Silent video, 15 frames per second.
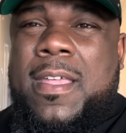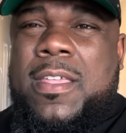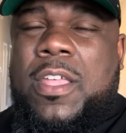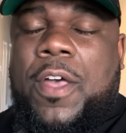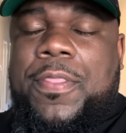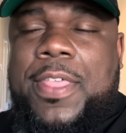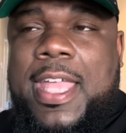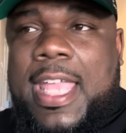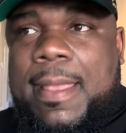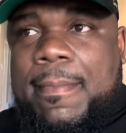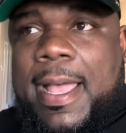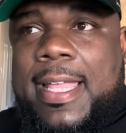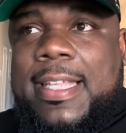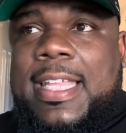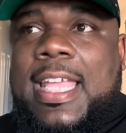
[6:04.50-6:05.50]
Y'all think he
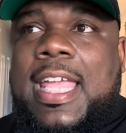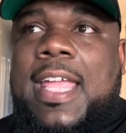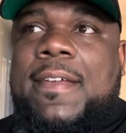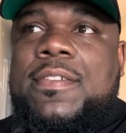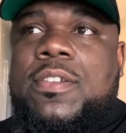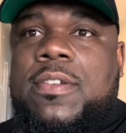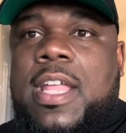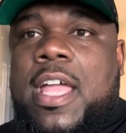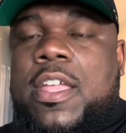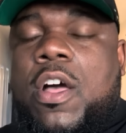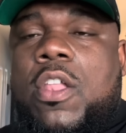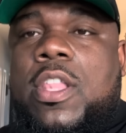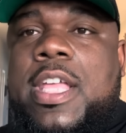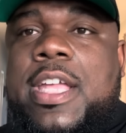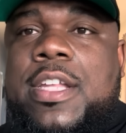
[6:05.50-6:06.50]
might leave, so now
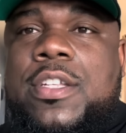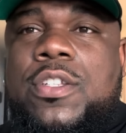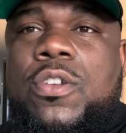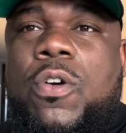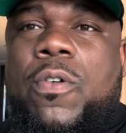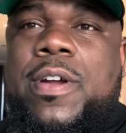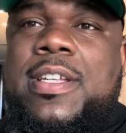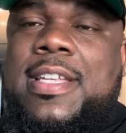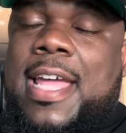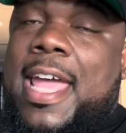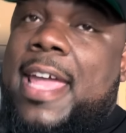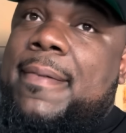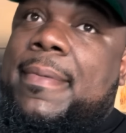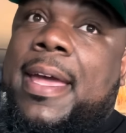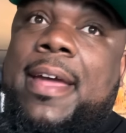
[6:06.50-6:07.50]
y'all leaking stories that,
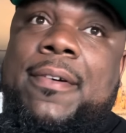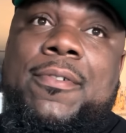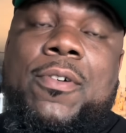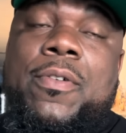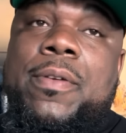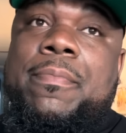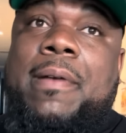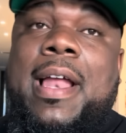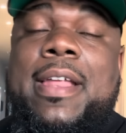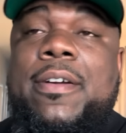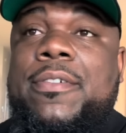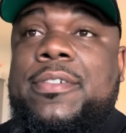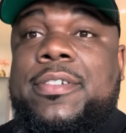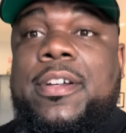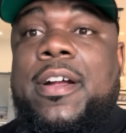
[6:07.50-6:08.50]
hey man, well, he probably
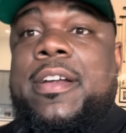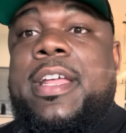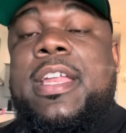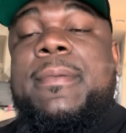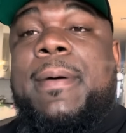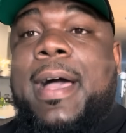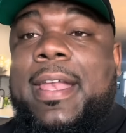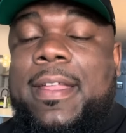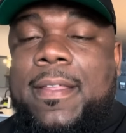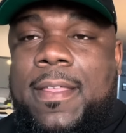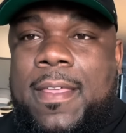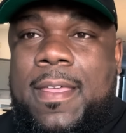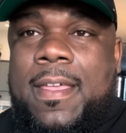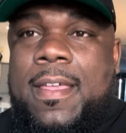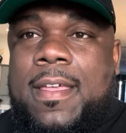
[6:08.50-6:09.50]
gonna start anybody.
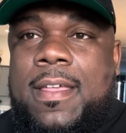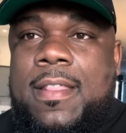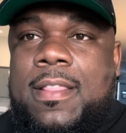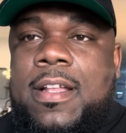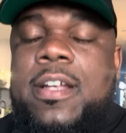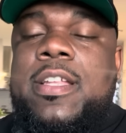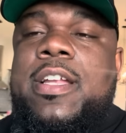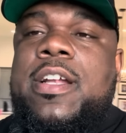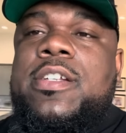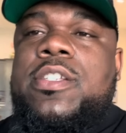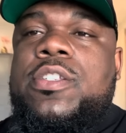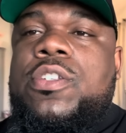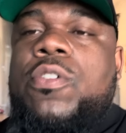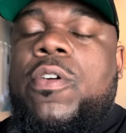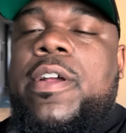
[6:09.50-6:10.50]
Literally, there's a
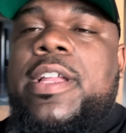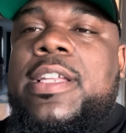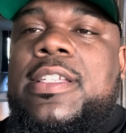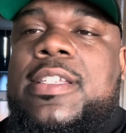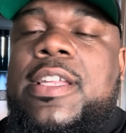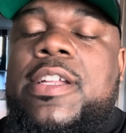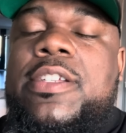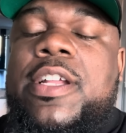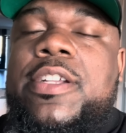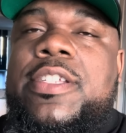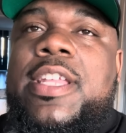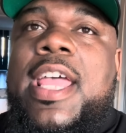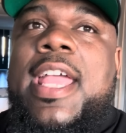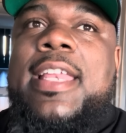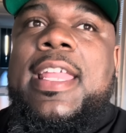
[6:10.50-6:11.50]
story that they're
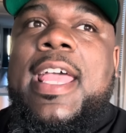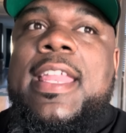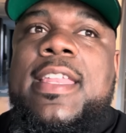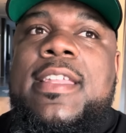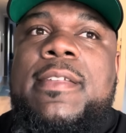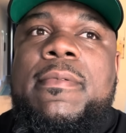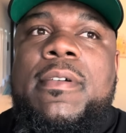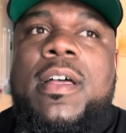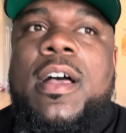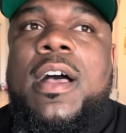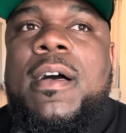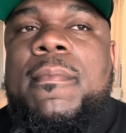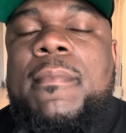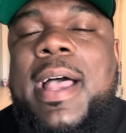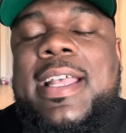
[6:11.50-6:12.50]
saying that
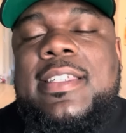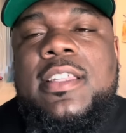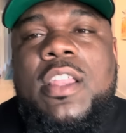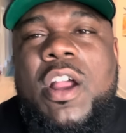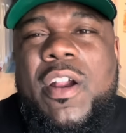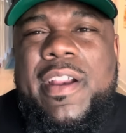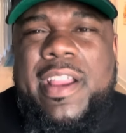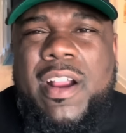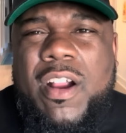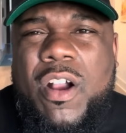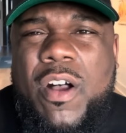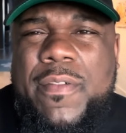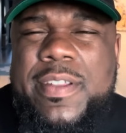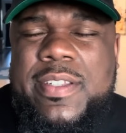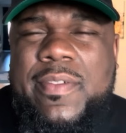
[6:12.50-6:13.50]
um, Mike Solari, our
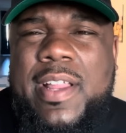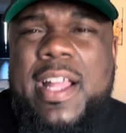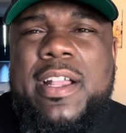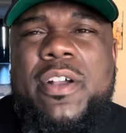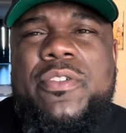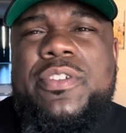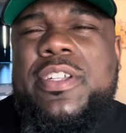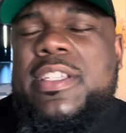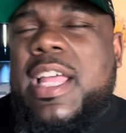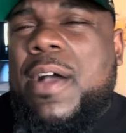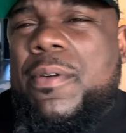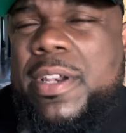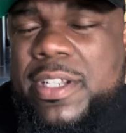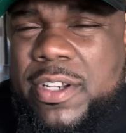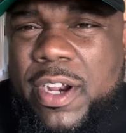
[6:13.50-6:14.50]
offensive line coach, does not
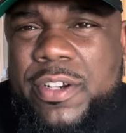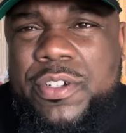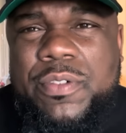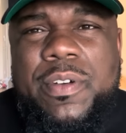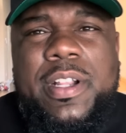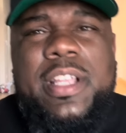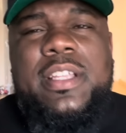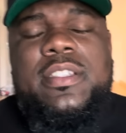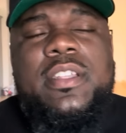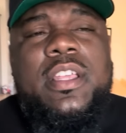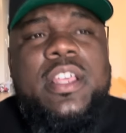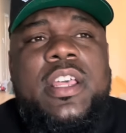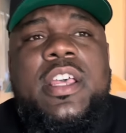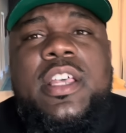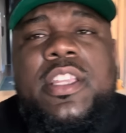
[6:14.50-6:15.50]
want to start two rookies.
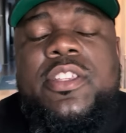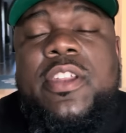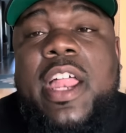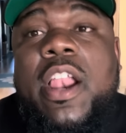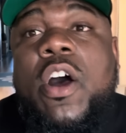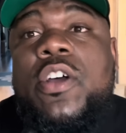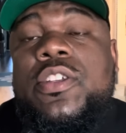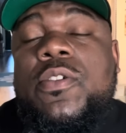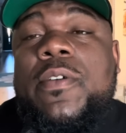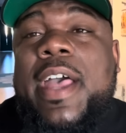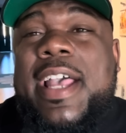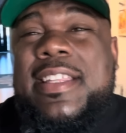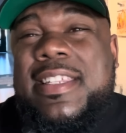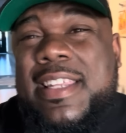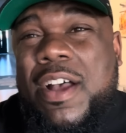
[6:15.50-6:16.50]
So that also
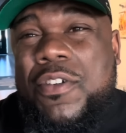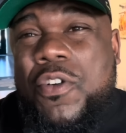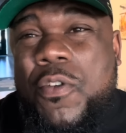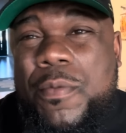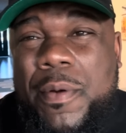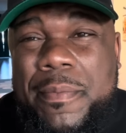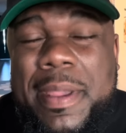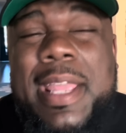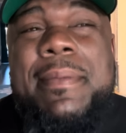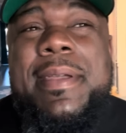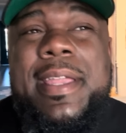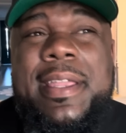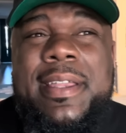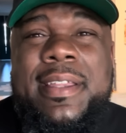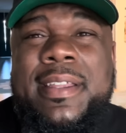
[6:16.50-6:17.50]
X's out Cooper Beebe.